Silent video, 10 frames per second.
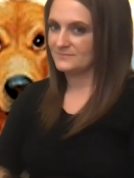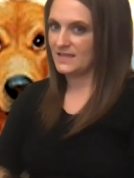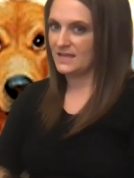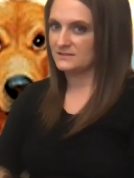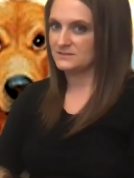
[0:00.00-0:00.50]

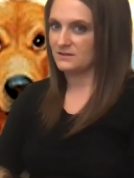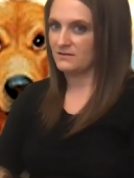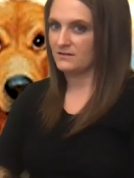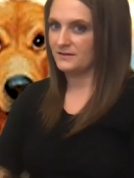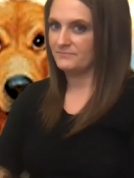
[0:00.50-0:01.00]
Thanks,
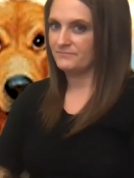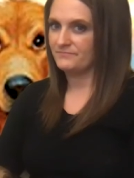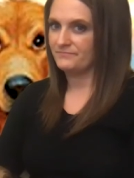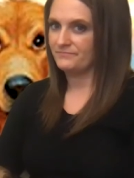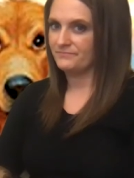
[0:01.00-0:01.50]
dog,
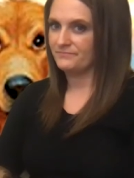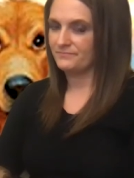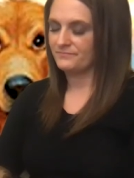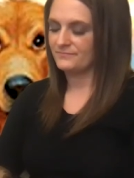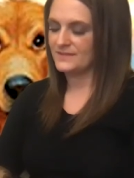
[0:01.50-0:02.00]

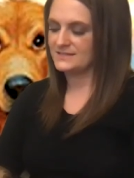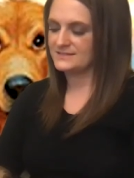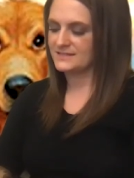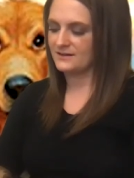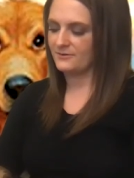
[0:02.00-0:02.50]
he
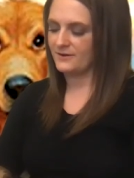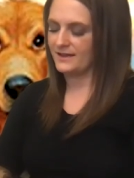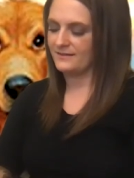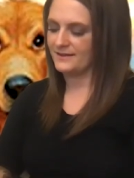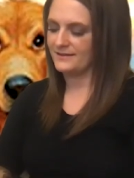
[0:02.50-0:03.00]
said
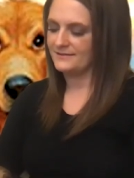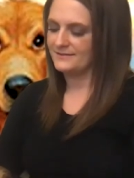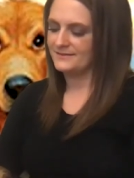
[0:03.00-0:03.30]
quietly.